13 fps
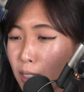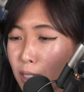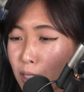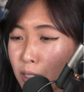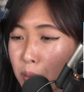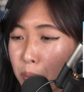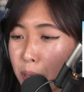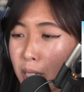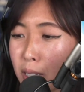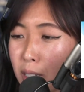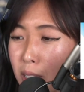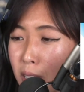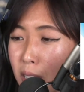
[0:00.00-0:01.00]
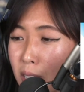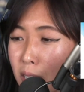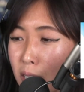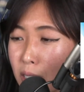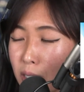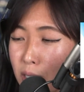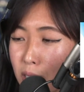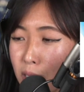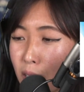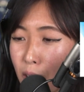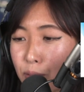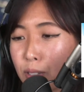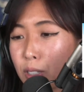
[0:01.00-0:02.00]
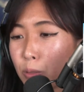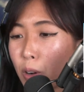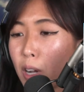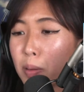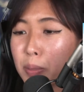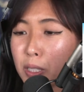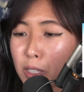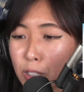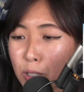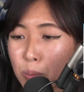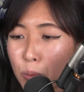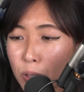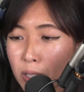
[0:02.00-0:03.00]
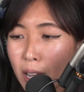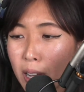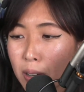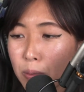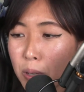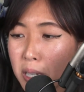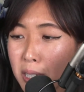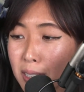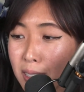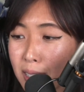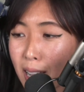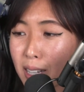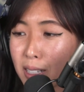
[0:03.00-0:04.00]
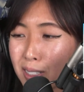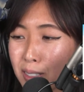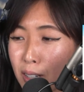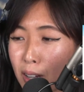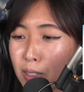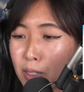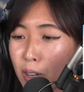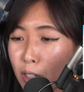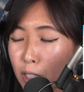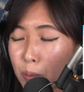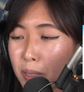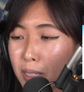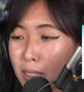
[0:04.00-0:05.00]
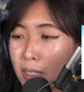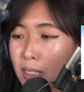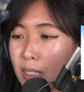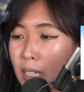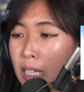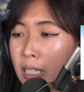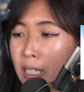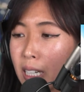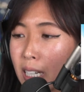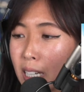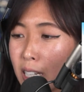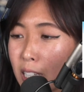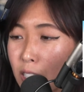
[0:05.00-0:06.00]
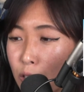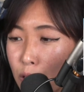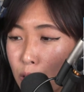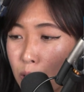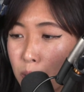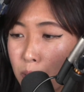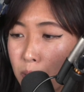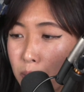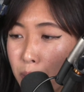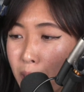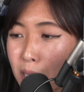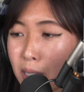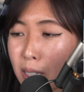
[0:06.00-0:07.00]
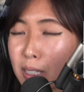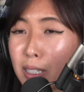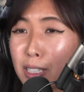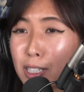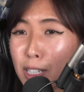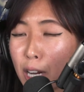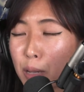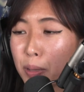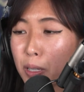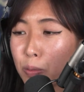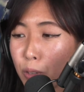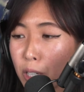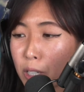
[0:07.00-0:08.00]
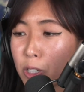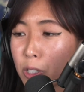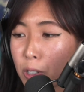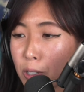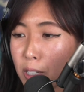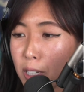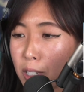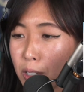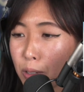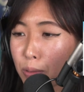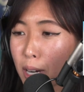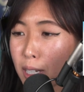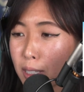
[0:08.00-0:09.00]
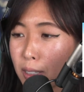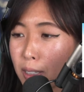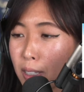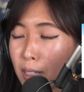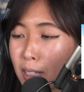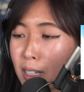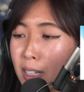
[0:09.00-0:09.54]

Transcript: doesn't mean he's definitely wrong, but it's just more that what he said is not an argument. Like he's just basically shaming Richard indirectly